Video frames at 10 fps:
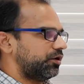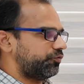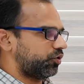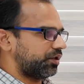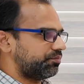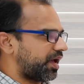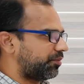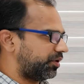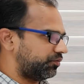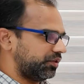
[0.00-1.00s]
if you can
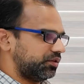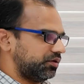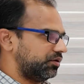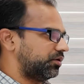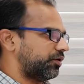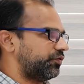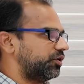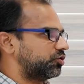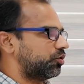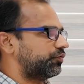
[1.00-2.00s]
map it with the
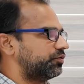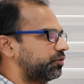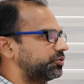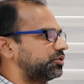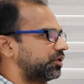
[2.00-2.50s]
definition of information